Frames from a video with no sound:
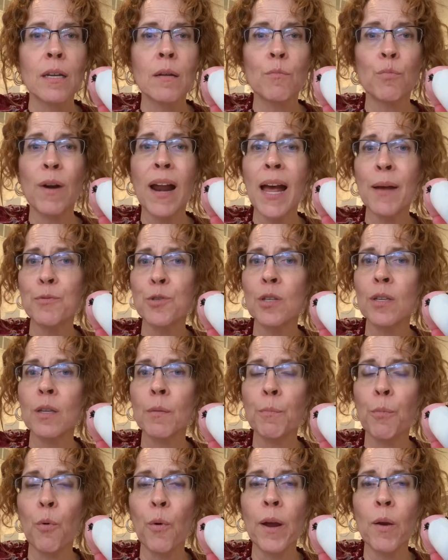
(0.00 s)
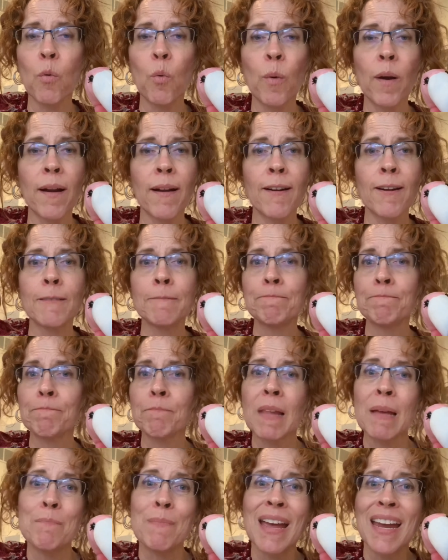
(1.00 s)
perhaps to the point where
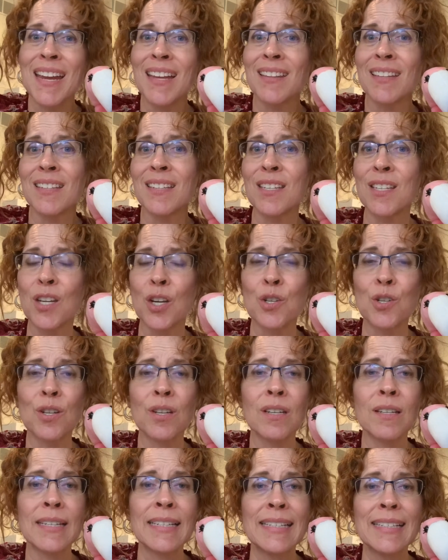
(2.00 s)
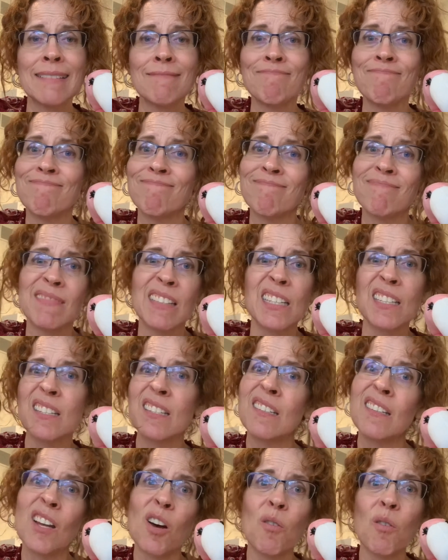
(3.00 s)
making the decision is
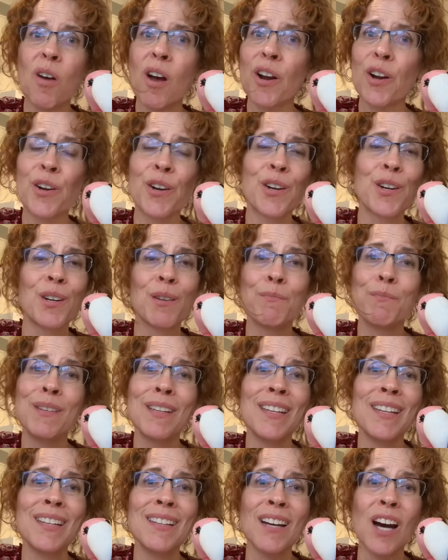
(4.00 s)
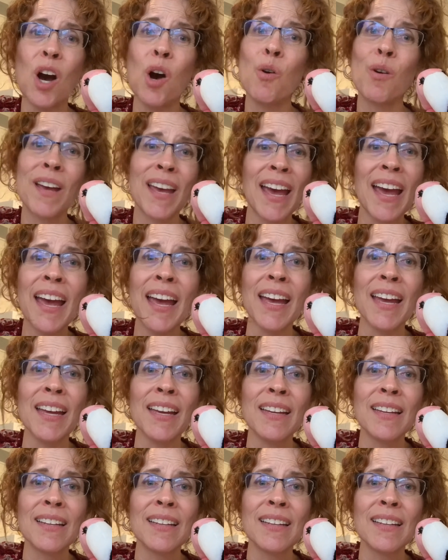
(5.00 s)
no longer going to be okay.